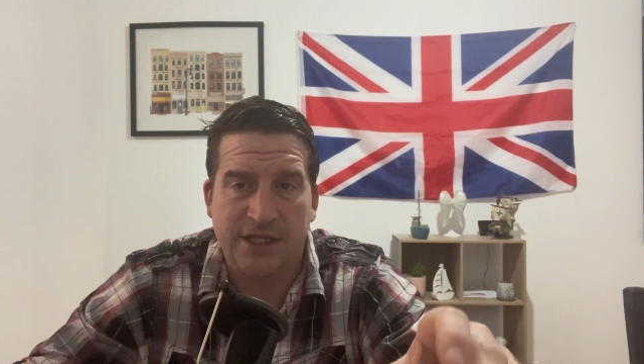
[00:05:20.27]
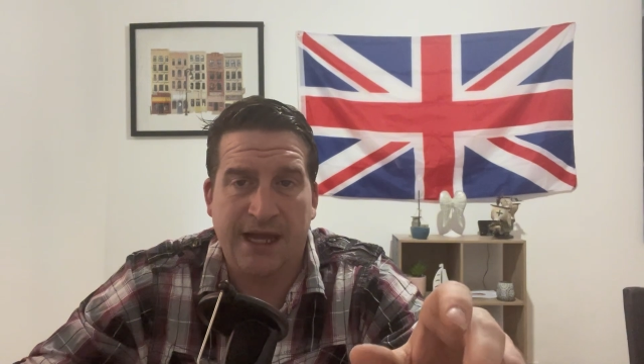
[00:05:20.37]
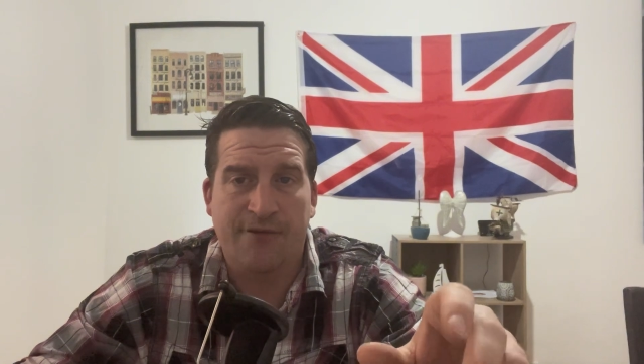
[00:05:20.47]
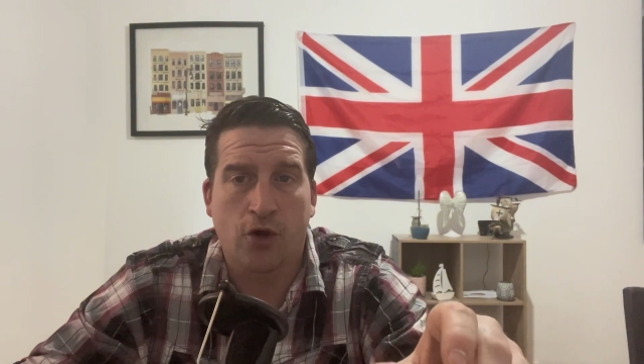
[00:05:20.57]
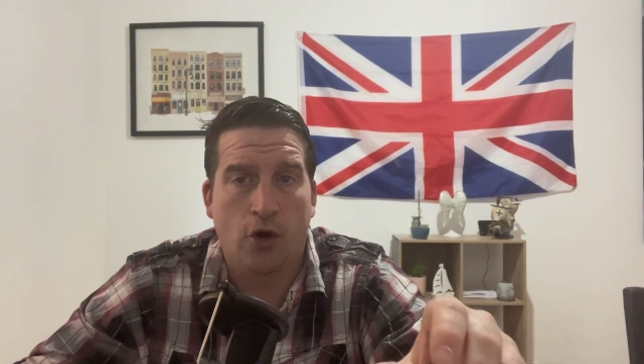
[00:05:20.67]

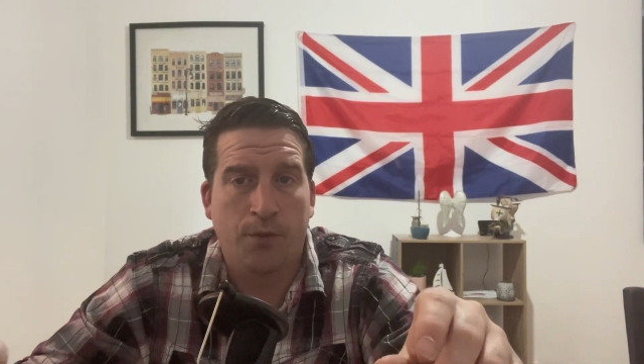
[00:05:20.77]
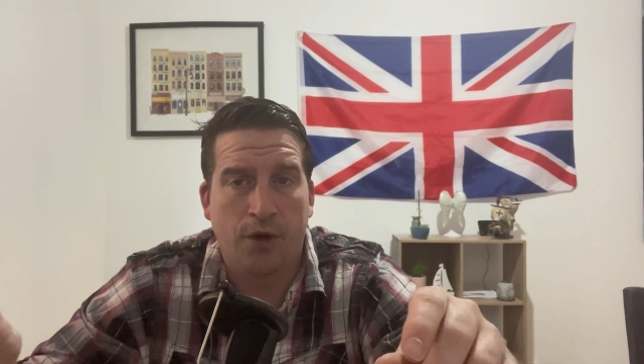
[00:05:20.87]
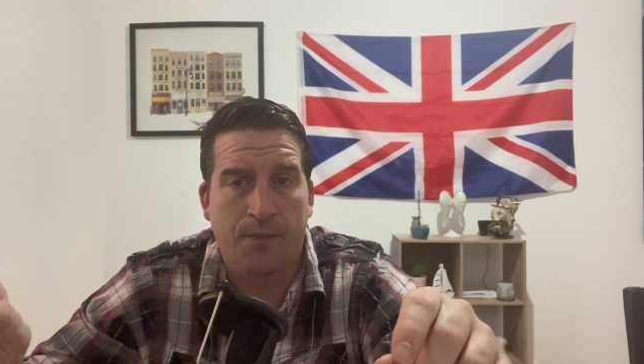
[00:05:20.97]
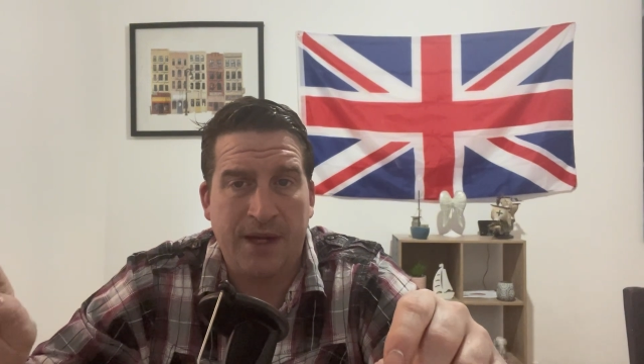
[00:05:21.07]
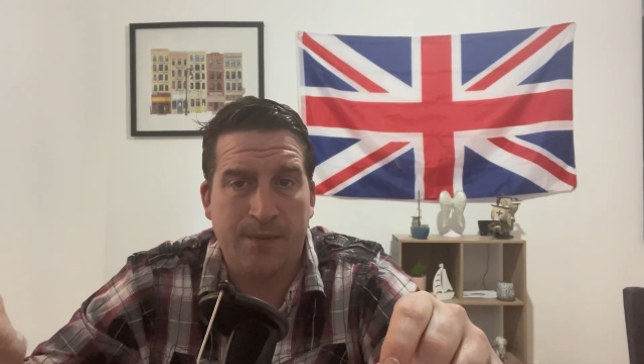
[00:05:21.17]
have a couple
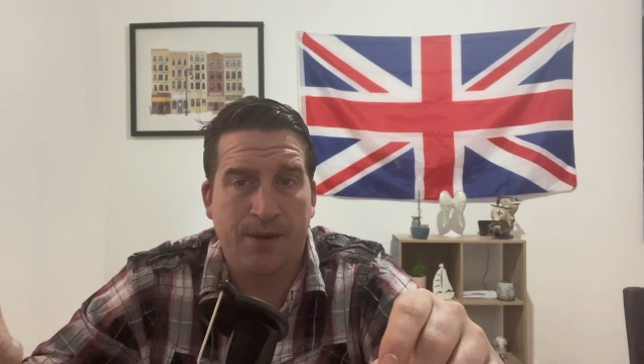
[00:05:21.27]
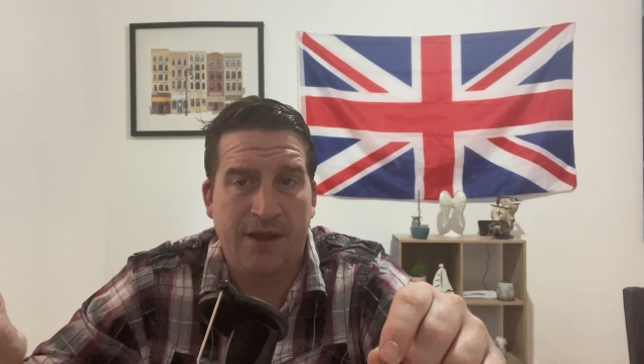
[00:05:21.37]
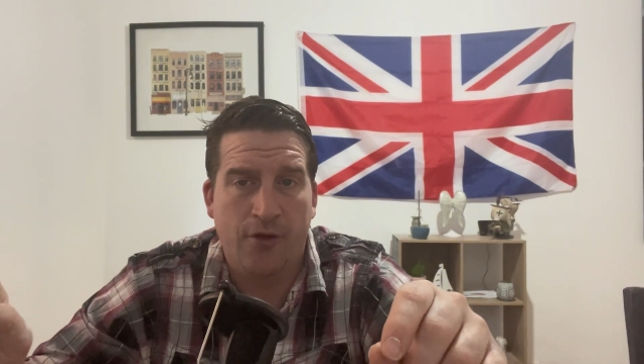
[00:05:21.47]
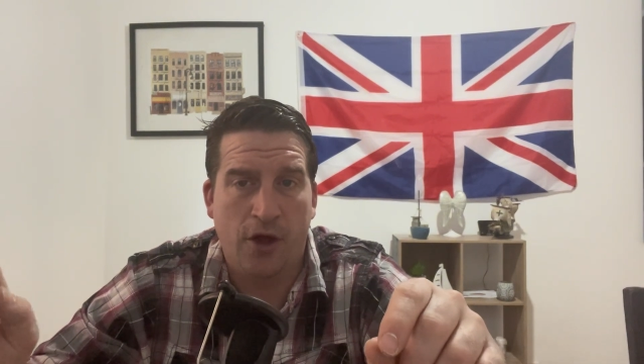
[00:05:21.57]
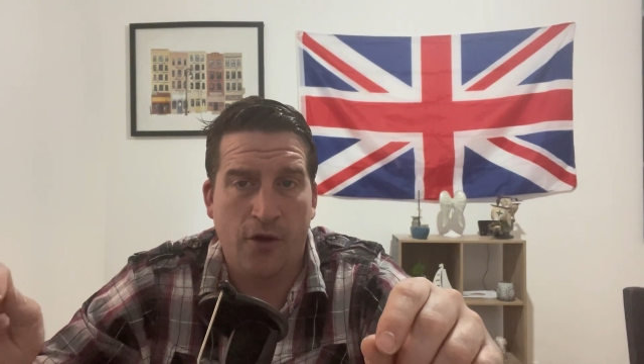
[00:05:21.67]
of people
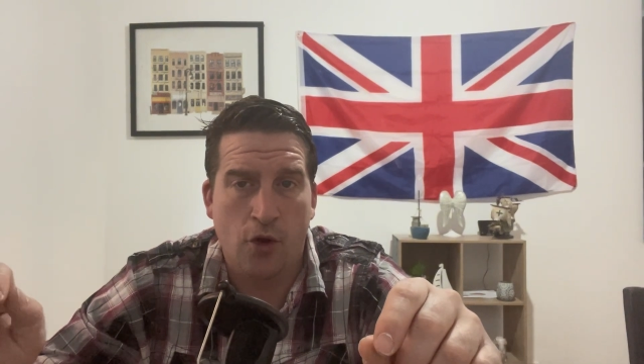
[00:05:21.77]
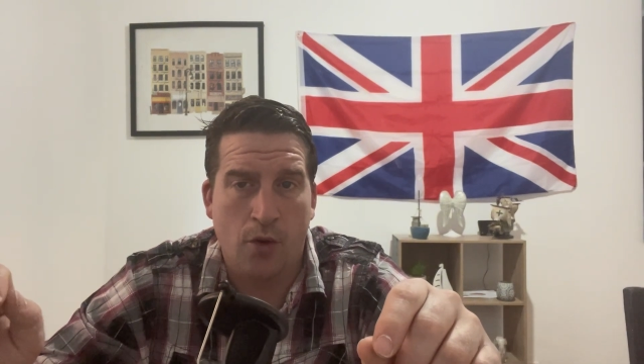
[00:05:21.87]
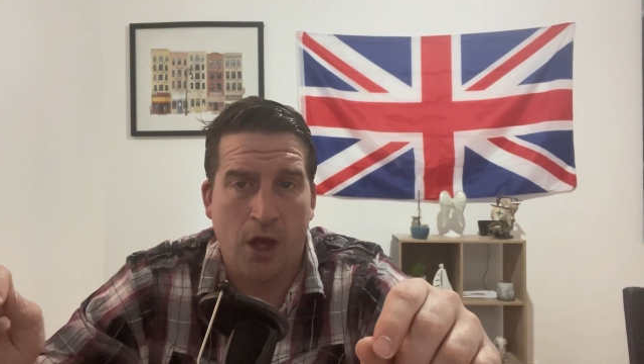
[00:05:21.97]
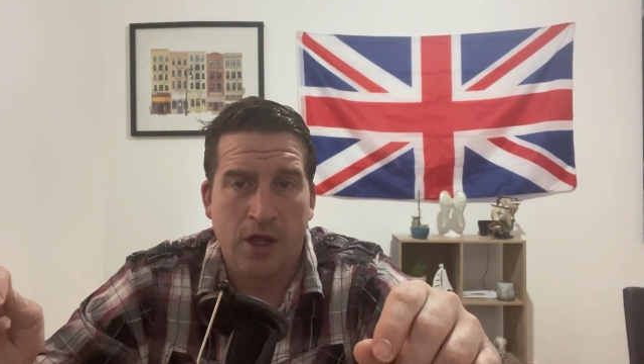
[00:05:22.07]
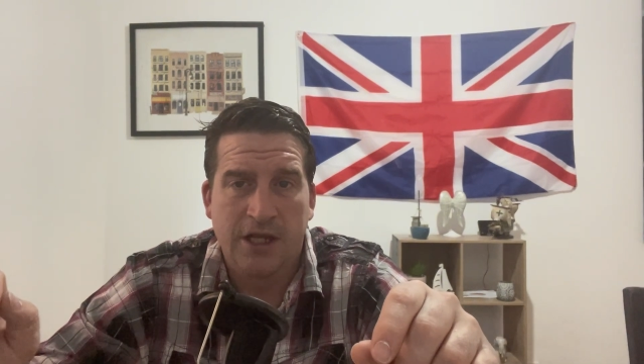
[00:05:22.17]
in there who are